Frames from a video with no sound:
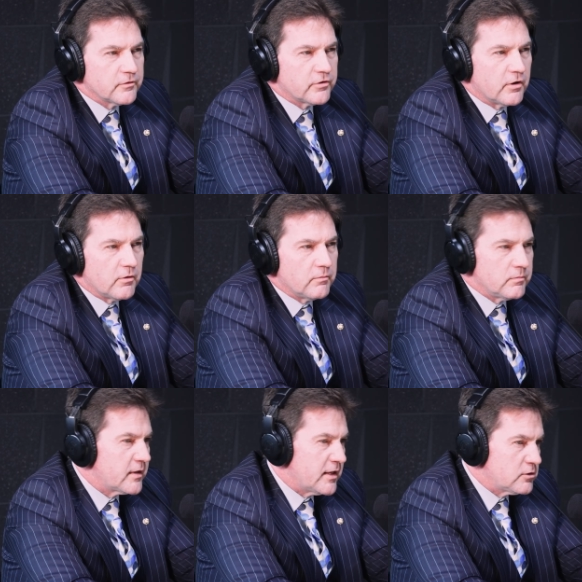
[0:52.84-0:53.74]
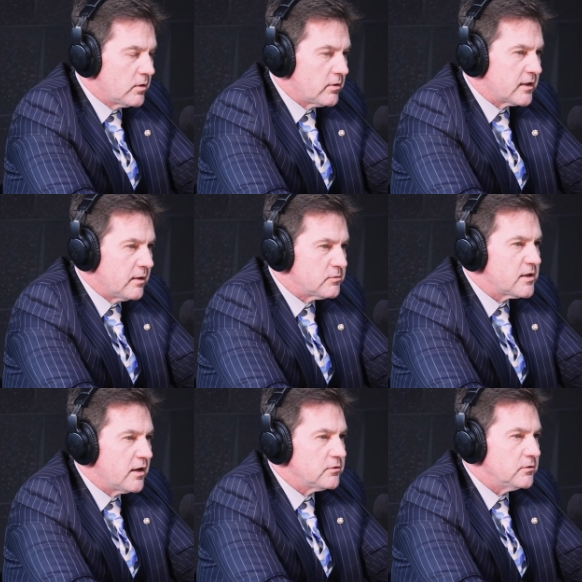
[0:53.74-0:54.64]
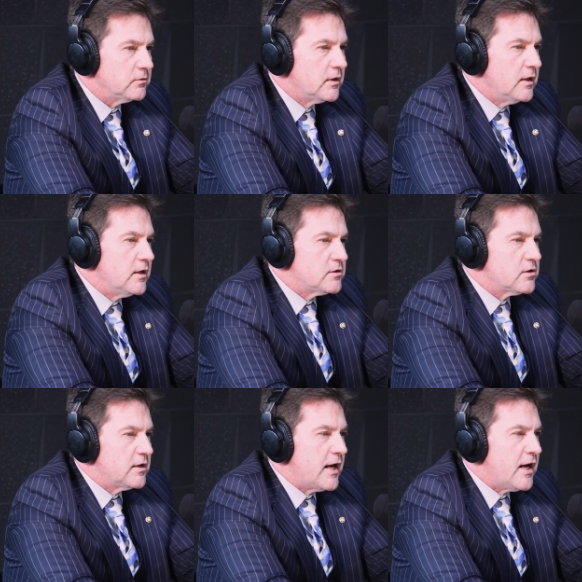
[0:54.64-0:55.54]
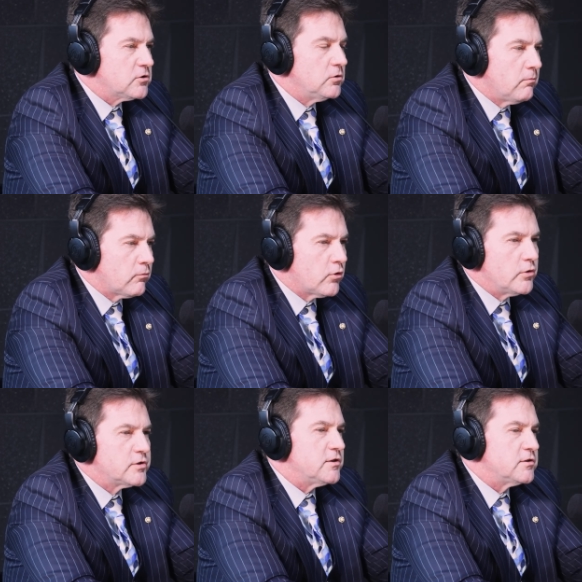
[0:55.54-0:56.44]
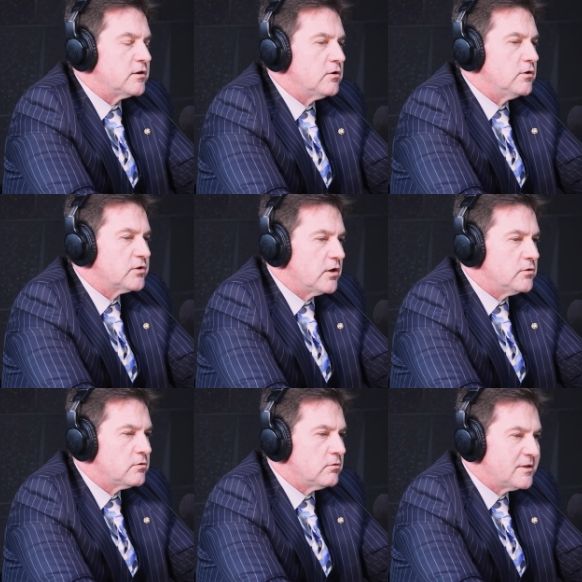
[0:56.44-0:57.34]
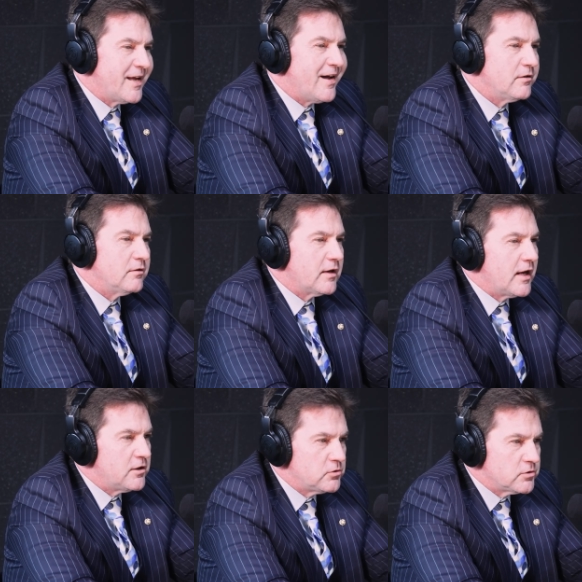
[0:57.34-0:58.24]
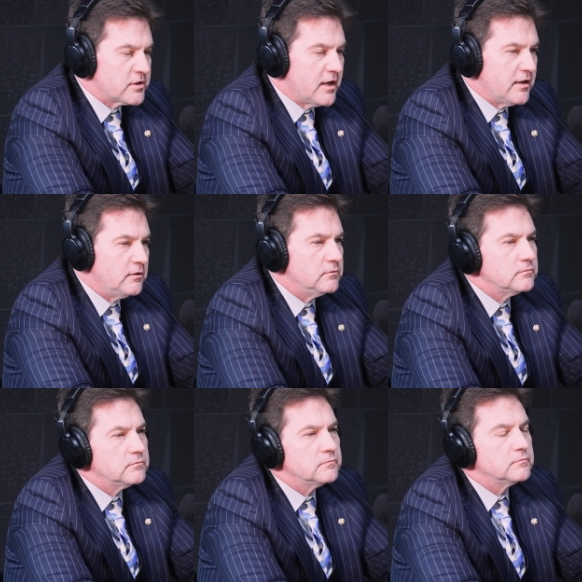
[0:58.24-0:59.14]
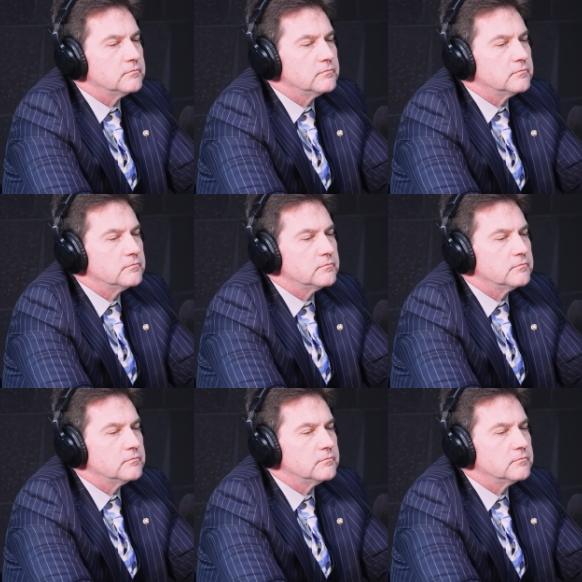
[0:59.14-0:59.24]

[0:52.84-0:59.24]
So that's where it comes down to. So the actual processing cost goes down as you scale. Mm.